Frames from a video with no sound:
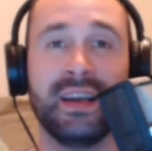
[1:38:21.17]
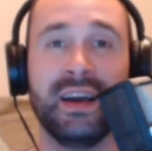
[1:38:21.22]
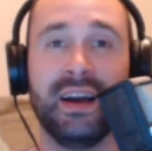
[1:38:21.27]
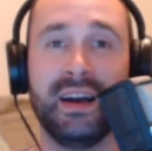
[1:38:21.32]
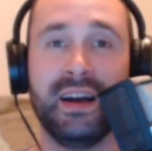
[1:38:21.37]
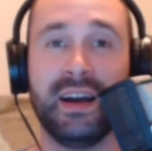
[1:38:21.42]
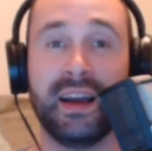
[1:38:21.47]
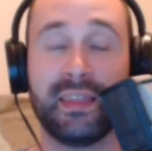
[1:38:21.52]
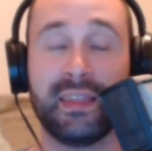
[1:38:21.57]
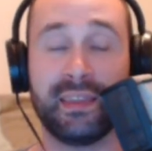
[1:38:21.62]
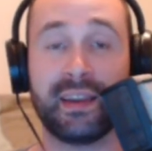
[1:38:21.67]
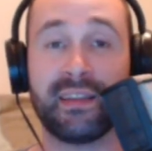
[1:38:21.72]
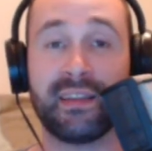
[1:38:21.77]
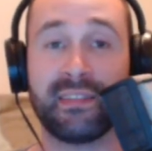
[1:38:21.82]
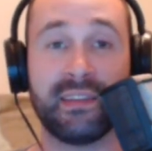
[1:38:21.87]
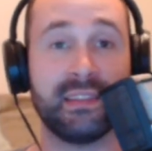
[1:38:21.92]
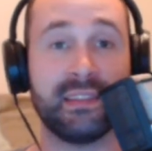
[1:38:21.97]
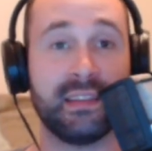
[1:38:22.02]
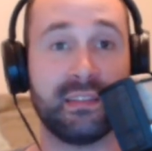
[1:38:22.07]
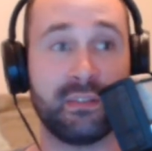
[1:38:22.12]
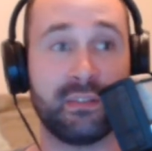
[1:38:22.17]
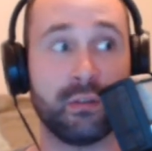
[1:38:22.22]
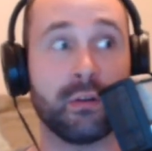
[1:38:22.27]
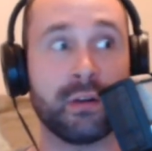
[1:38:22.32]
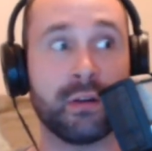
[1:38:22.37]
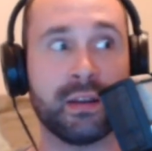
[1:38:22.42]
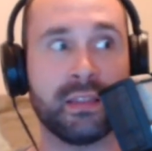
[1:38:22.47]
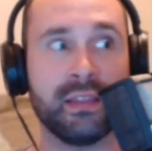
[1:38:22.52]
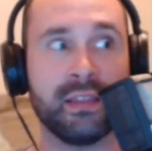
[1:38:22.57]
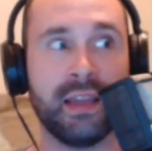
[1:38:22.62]
I think I said this
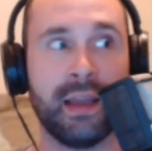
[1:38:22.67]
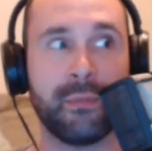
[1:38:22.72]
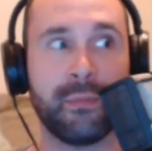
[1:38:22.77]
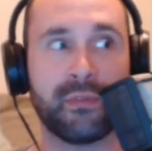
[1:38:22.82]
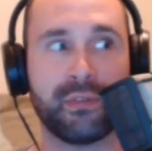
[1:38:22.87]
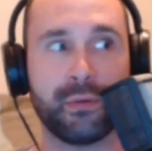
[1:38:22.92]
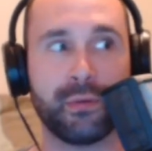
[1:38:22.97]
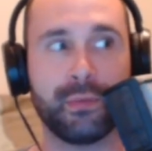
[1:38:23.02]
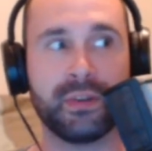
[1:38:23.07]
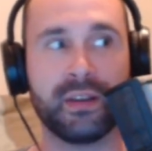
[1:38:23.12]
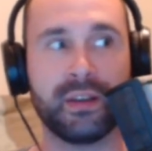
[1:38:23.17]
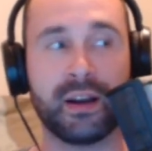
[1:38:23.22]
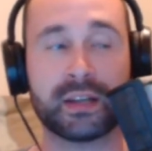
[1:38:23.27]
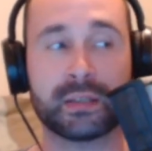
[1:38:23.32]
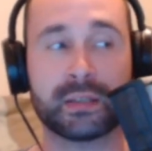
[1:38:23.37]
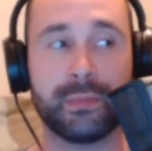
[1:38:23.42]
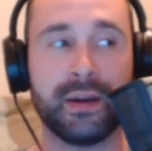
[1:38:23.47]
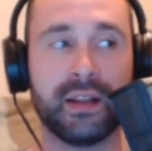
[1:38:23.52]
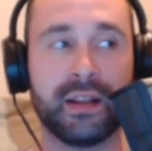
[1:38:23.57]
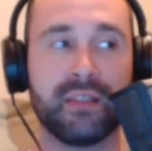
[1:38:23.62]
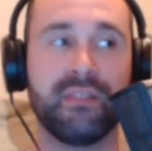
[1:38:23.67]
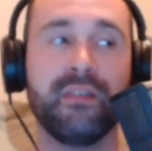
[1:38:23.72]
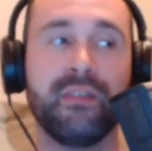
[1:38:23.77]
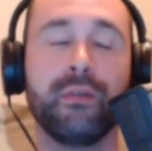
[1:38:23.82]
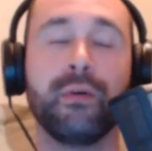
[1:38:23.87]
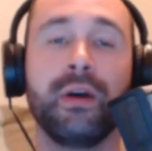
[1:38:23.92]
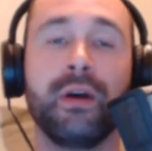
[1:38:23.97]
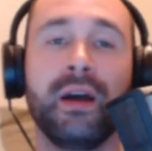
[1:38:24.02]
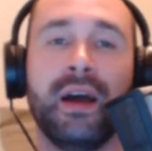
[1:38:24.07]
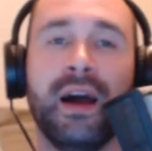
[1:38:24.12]
during the episode we talked about it
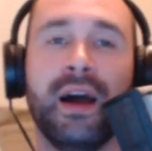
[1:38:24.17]
too.